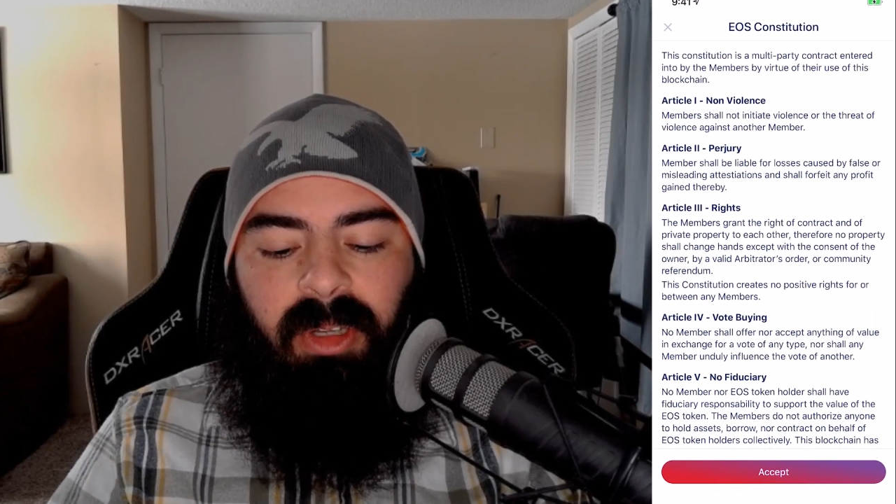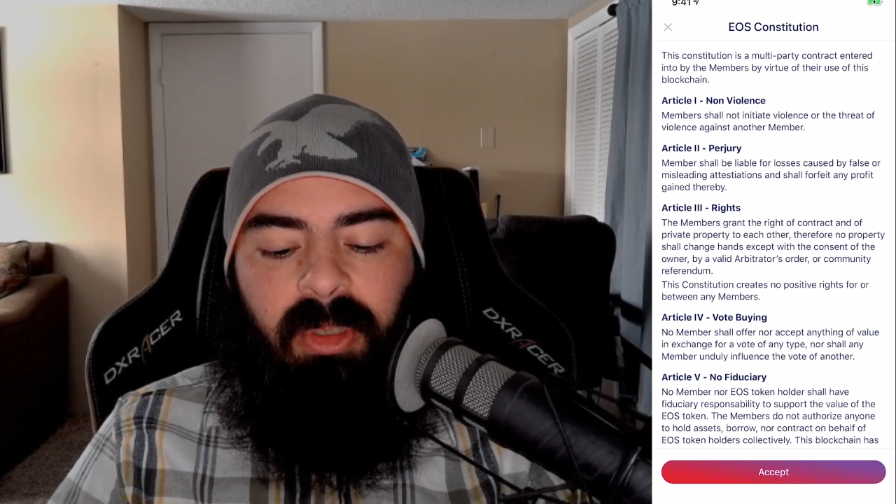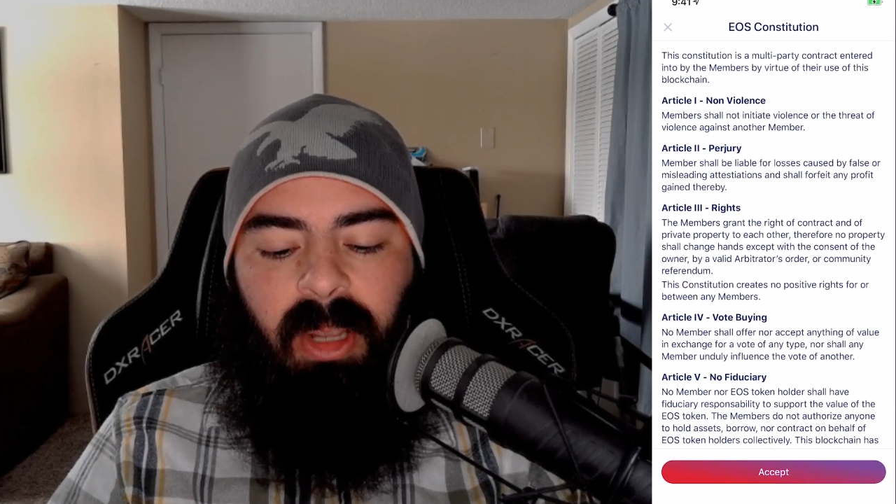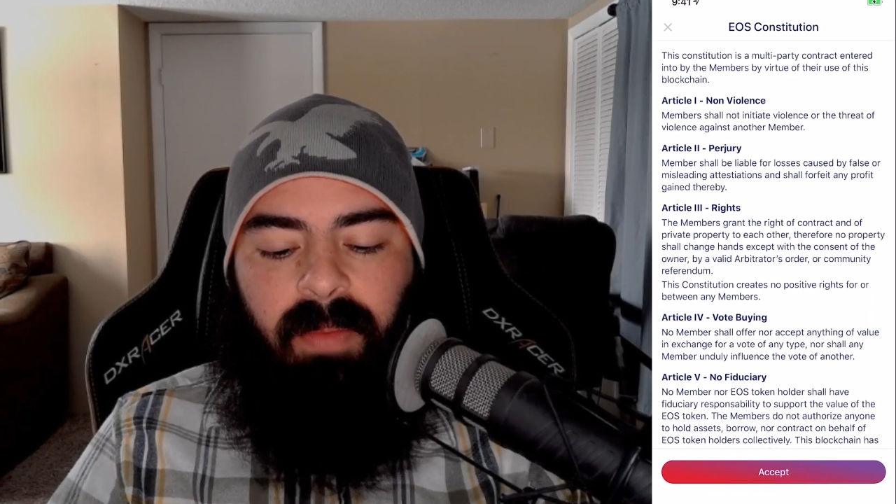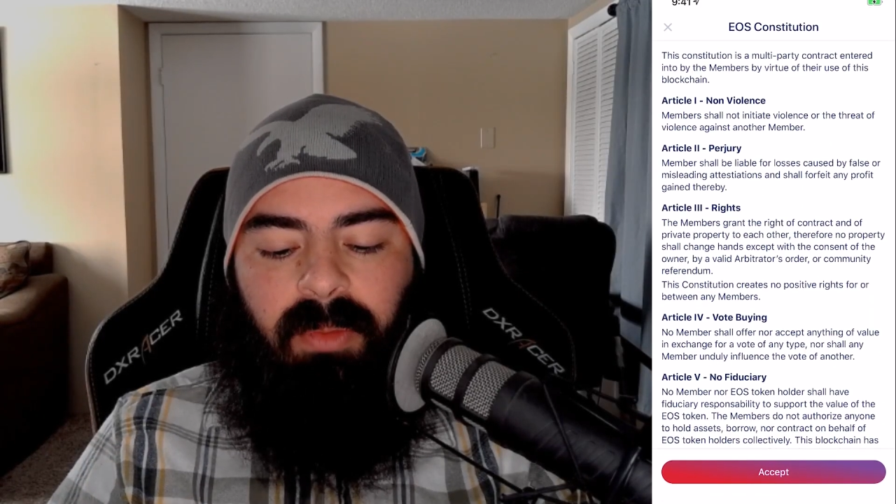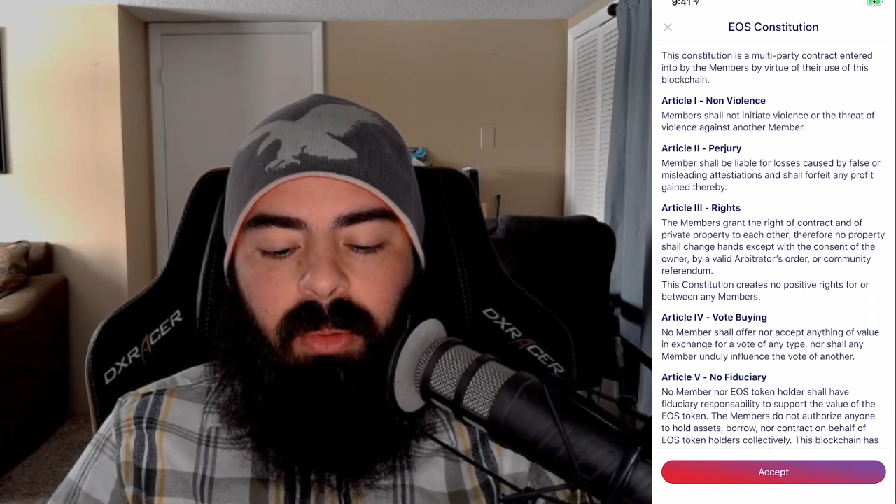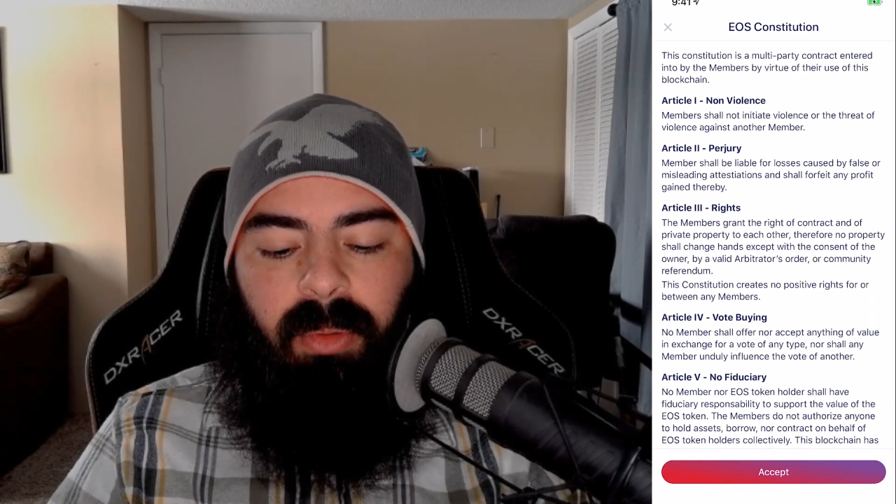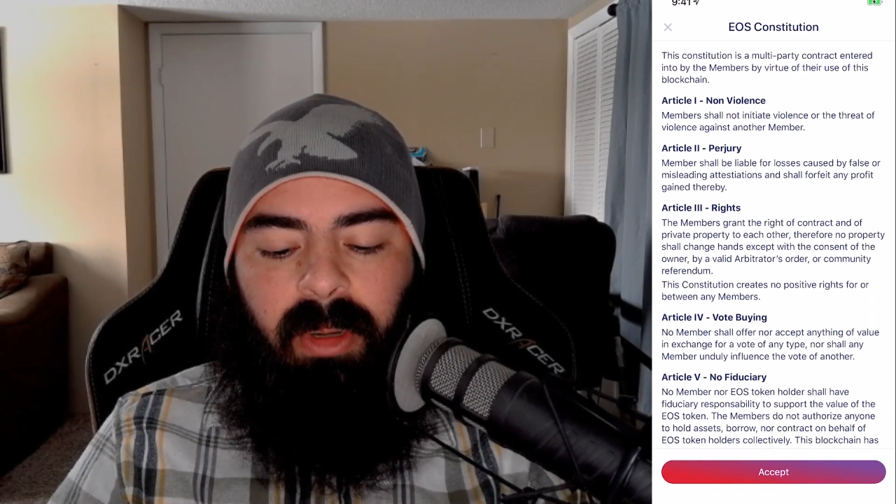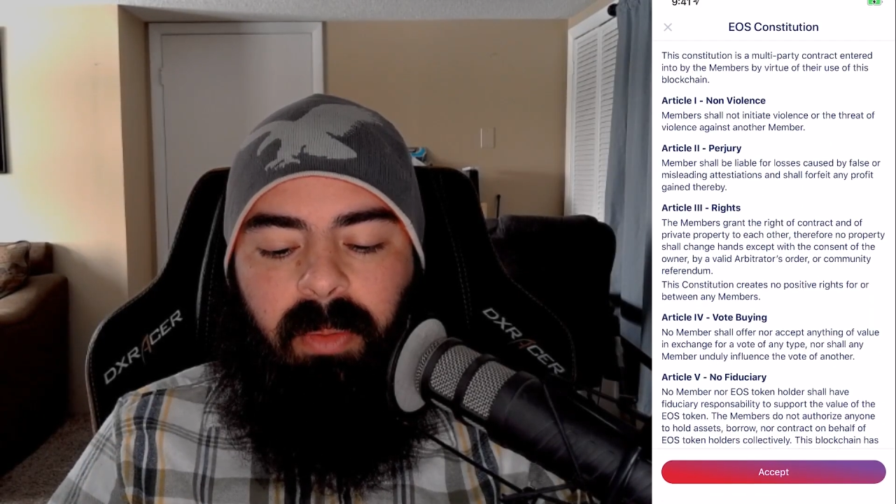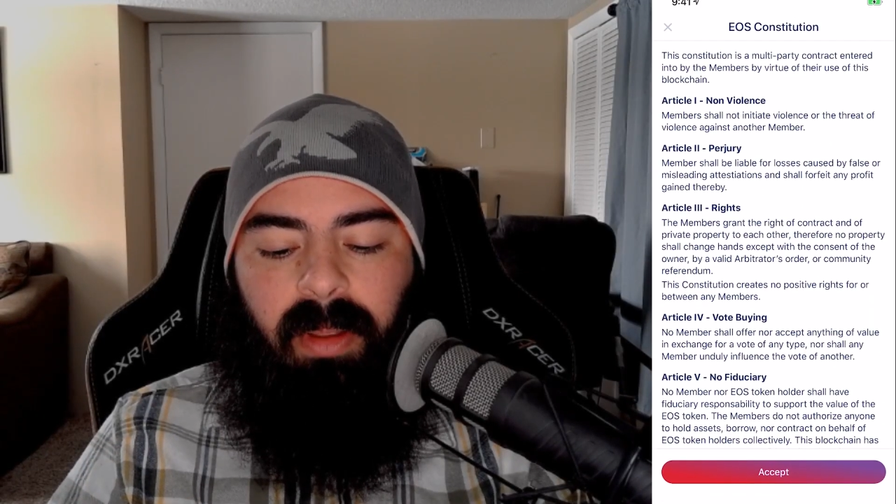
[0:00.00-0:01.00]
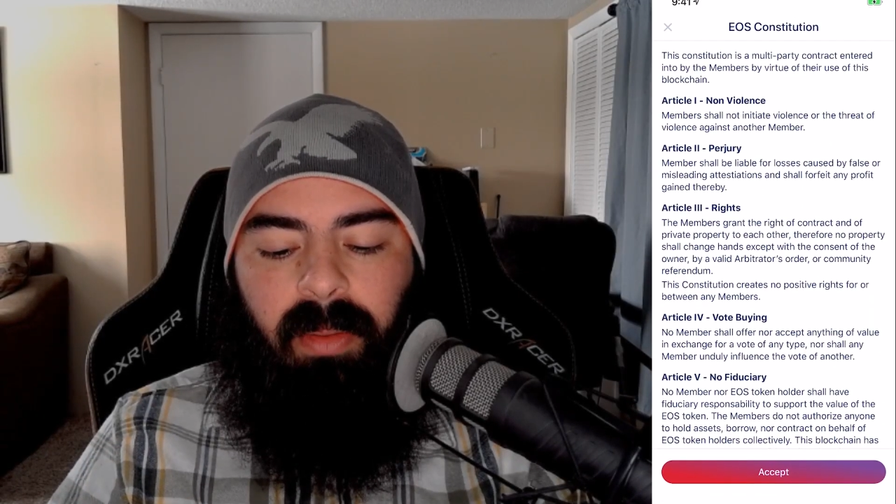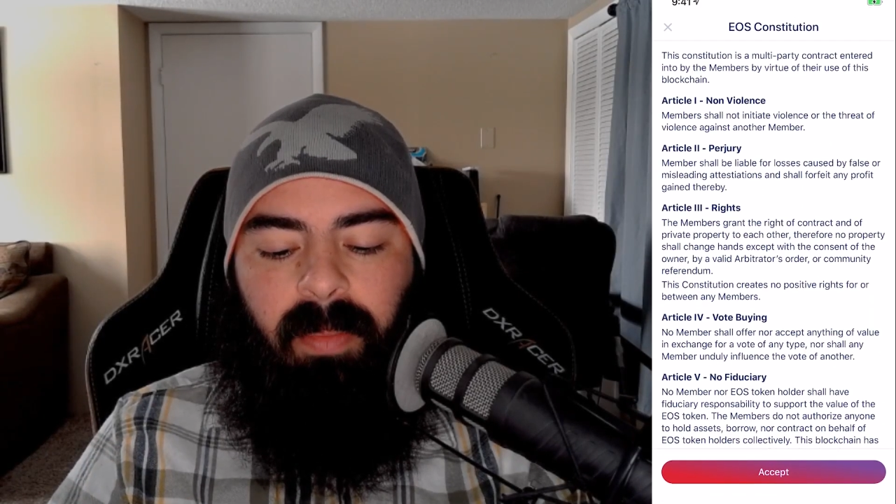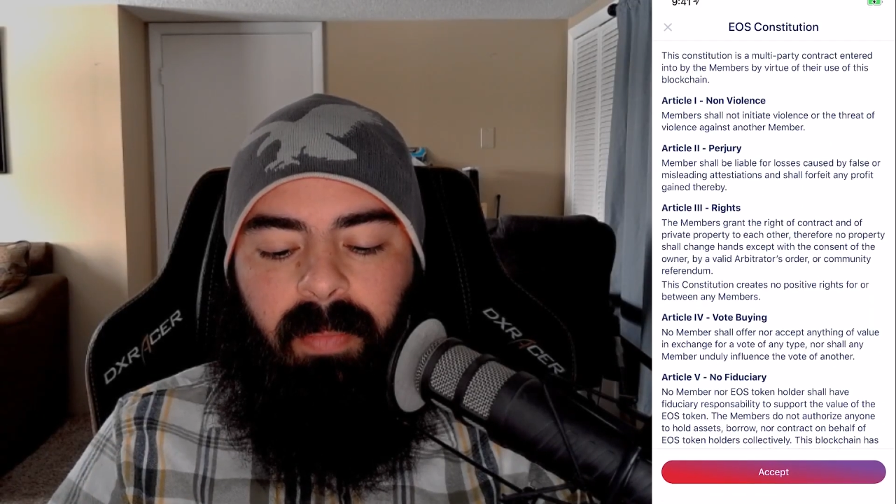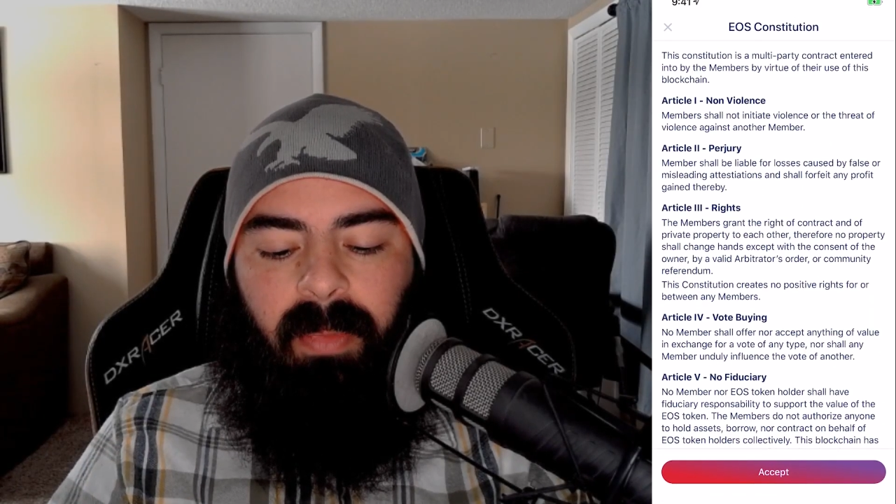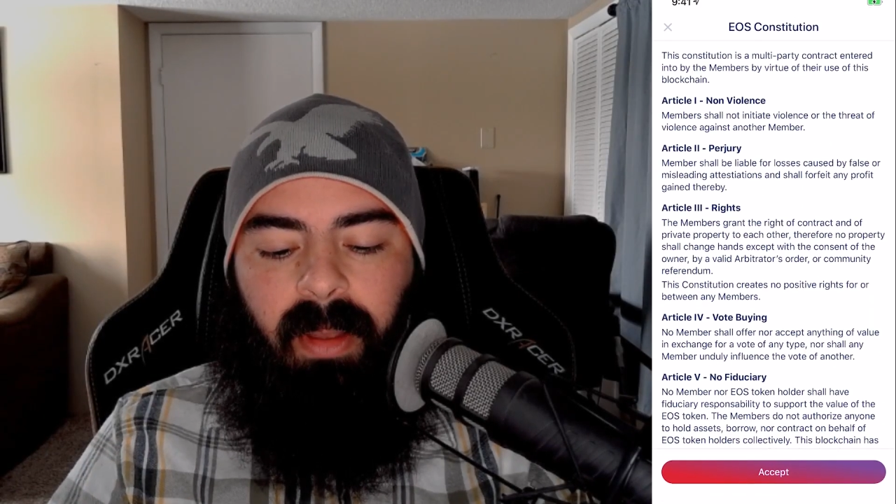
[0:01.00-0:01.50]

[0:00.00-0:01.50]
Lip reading: that you have to agree with,